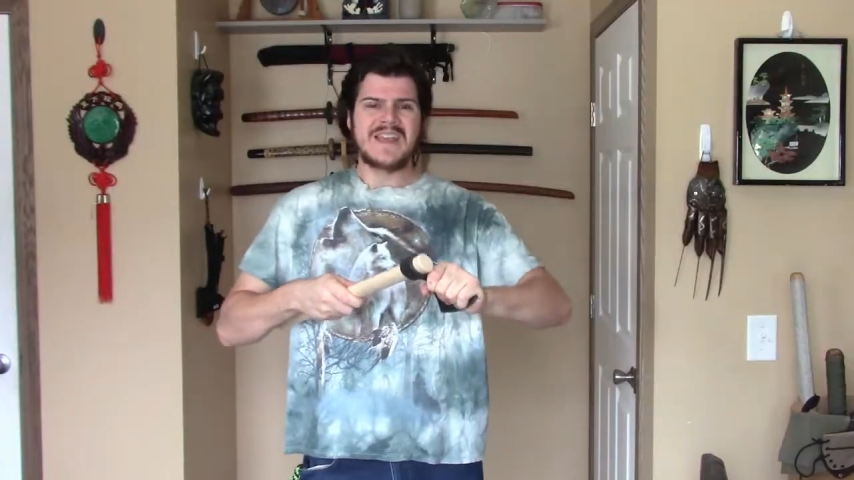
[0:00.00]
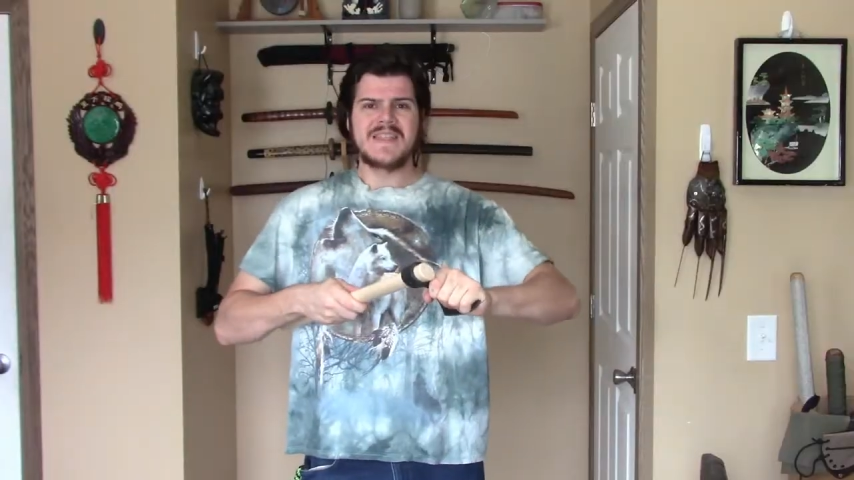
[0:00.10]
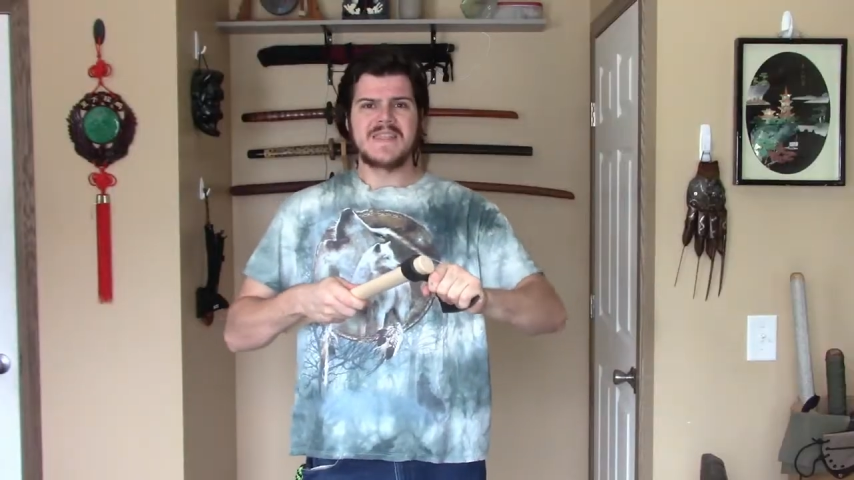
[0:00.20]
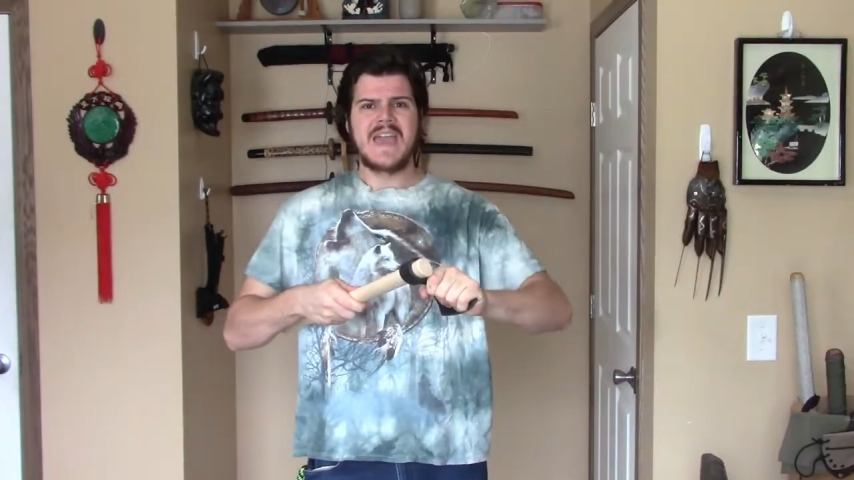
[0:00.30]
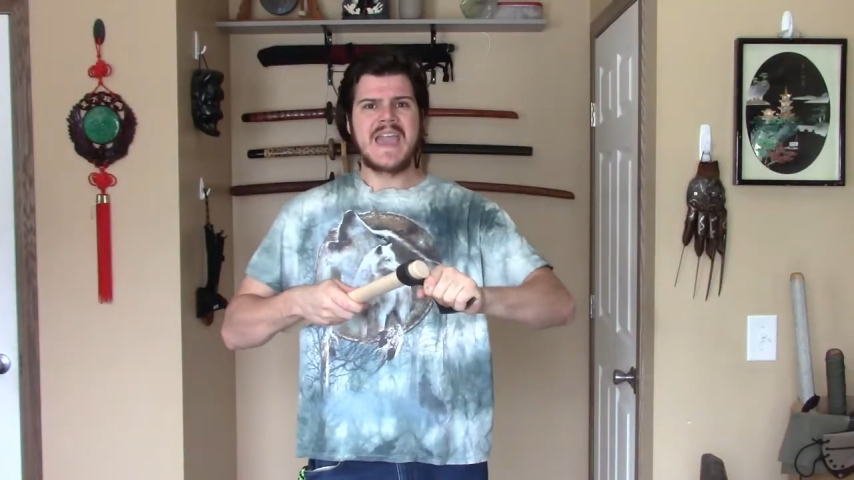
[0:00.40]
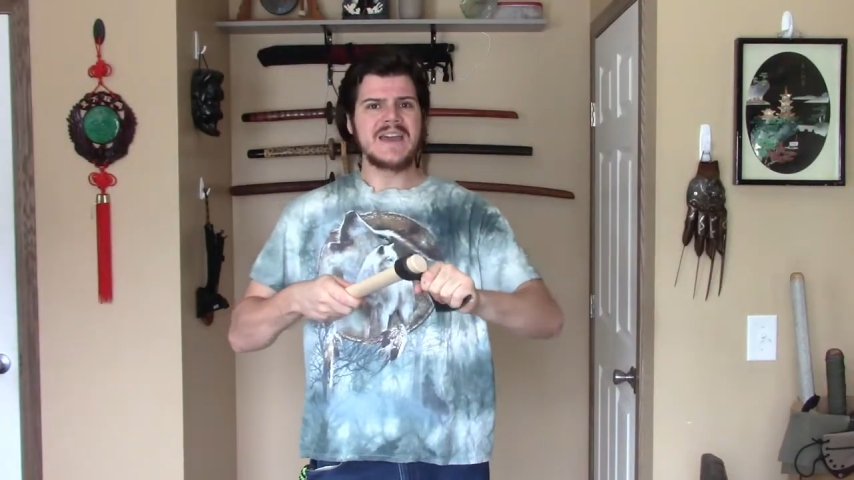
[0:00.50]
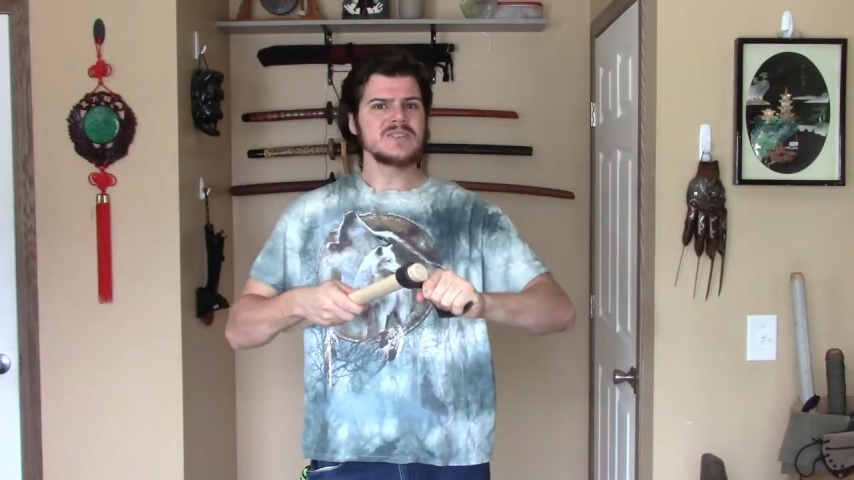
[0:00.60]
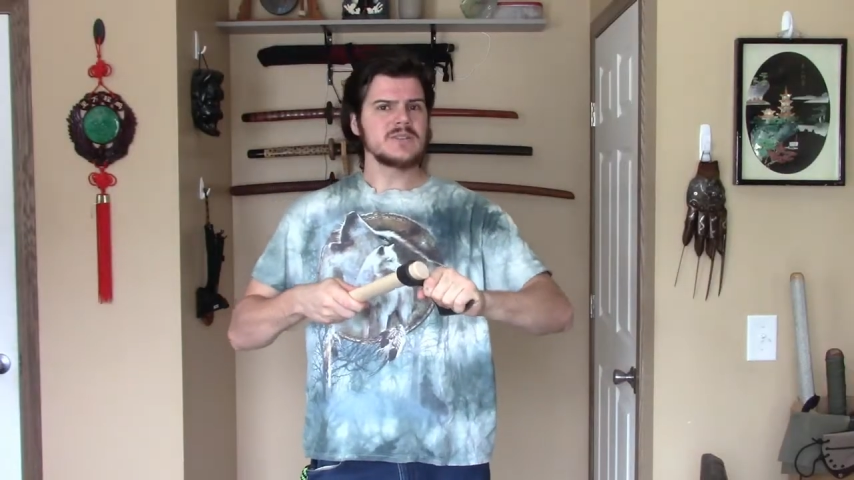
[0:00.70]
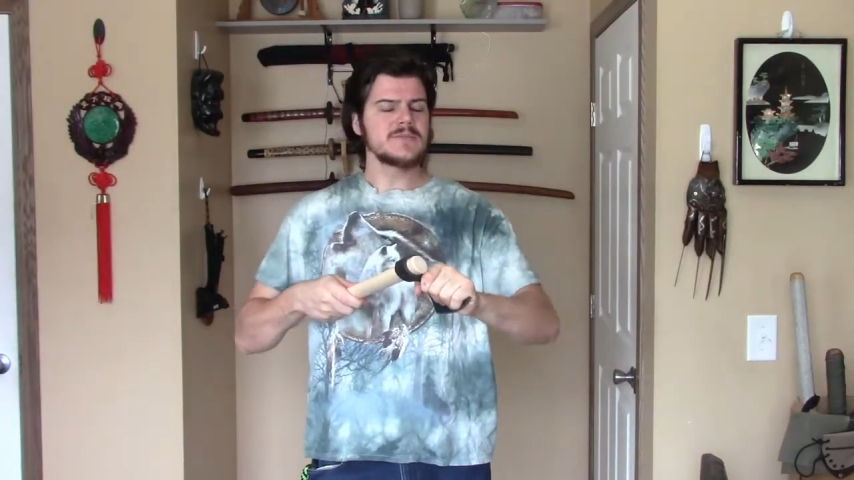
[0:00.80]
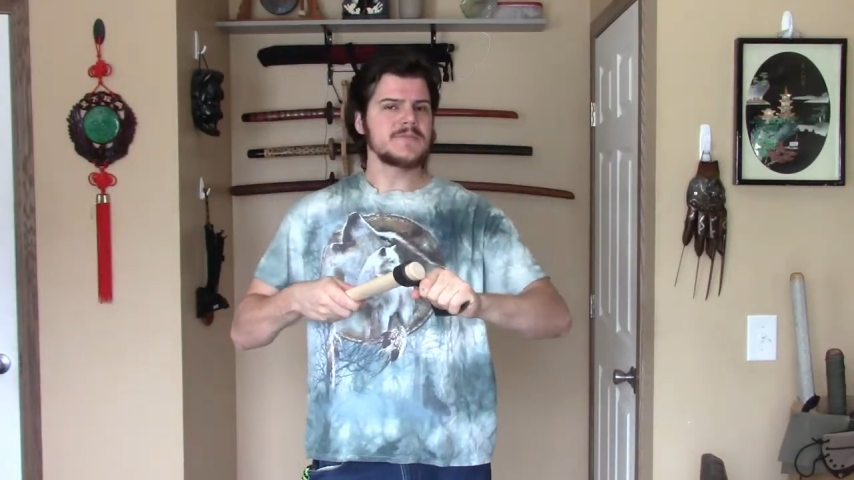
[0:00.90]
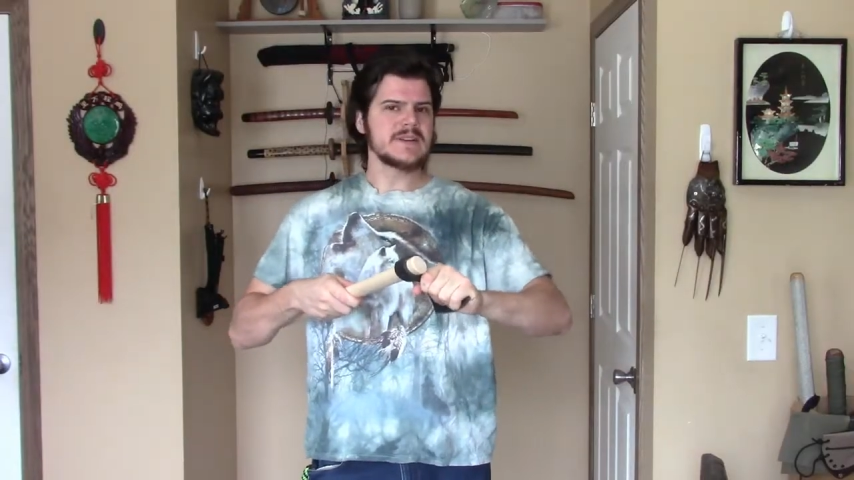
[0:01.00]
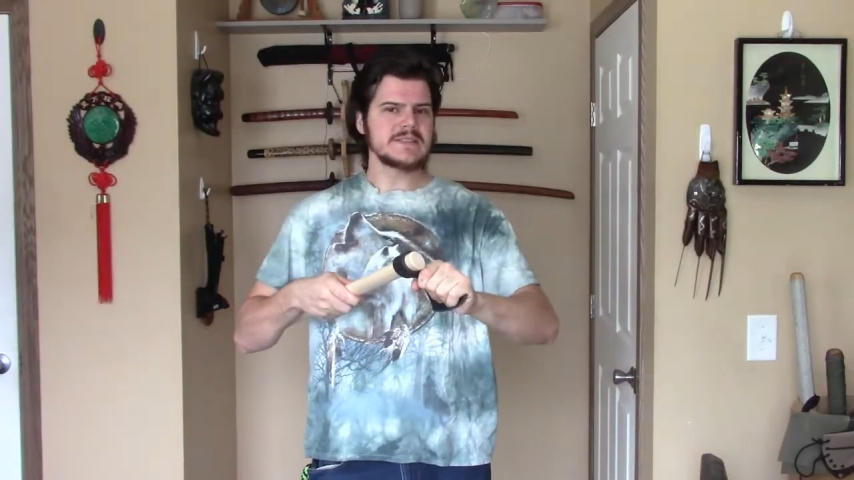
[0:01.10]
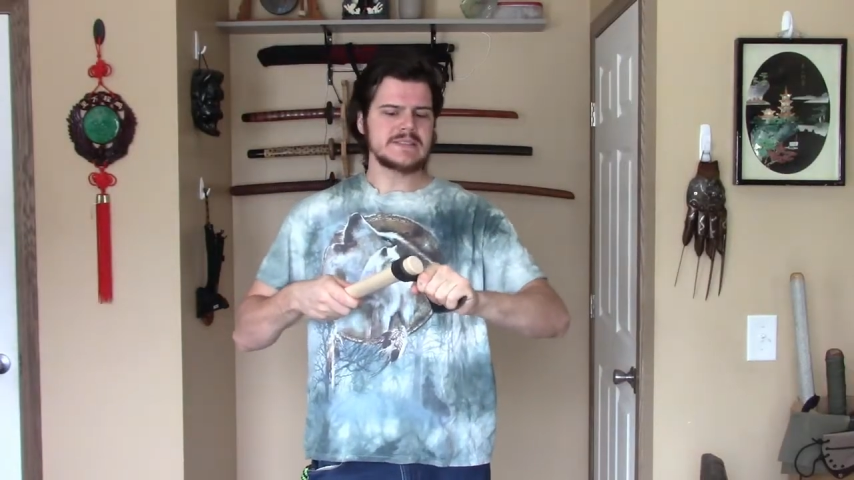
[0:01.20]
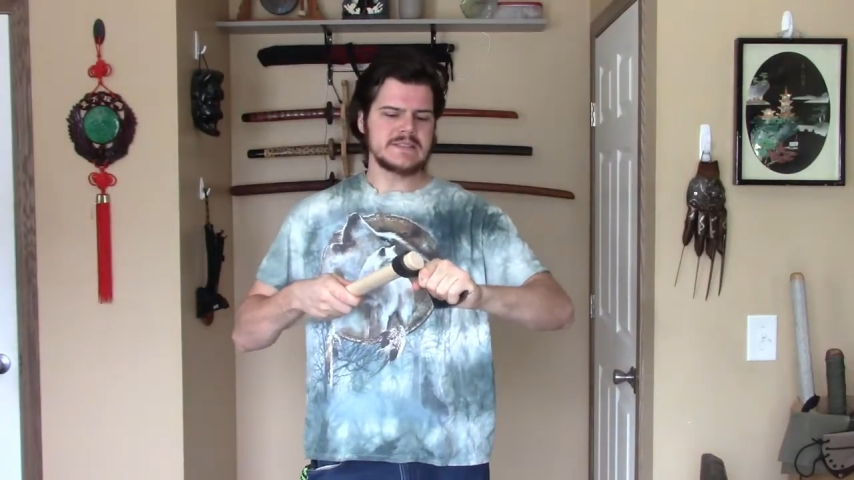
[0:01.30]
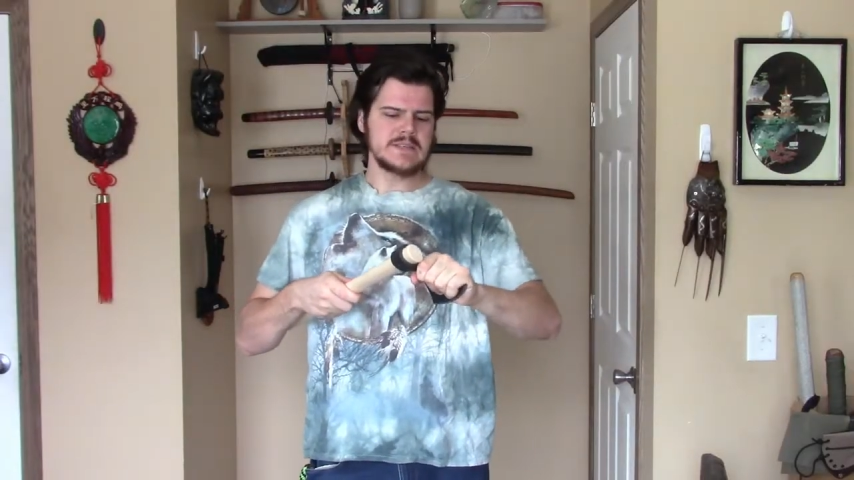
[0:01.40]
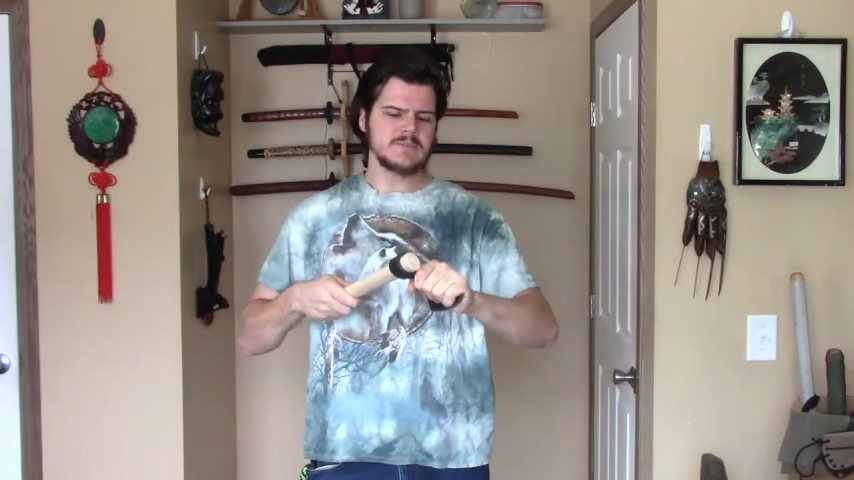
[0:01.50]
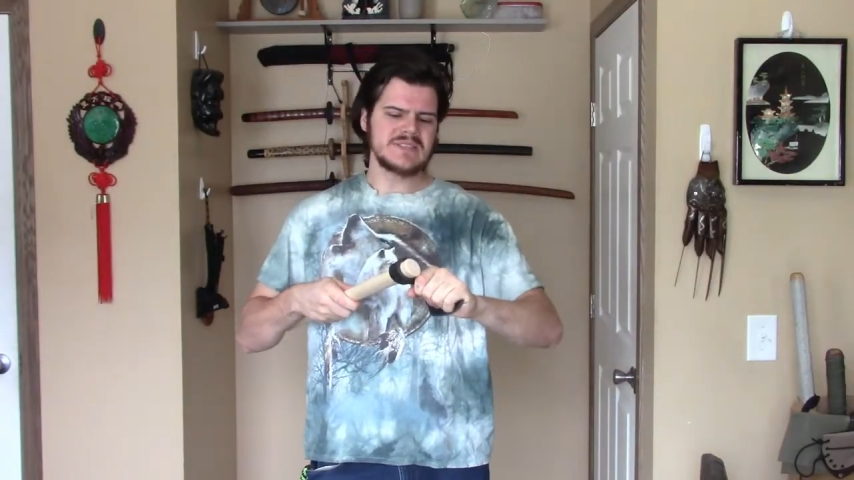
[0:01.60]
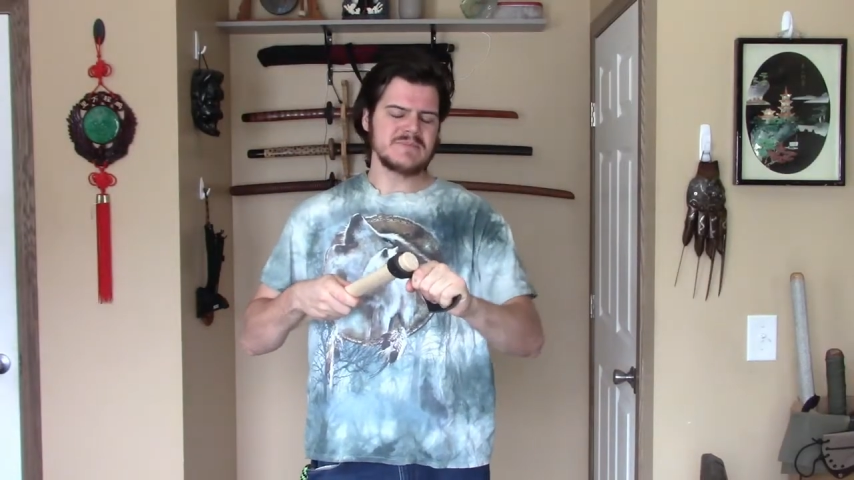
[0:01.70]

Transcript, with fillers: The handle fit seems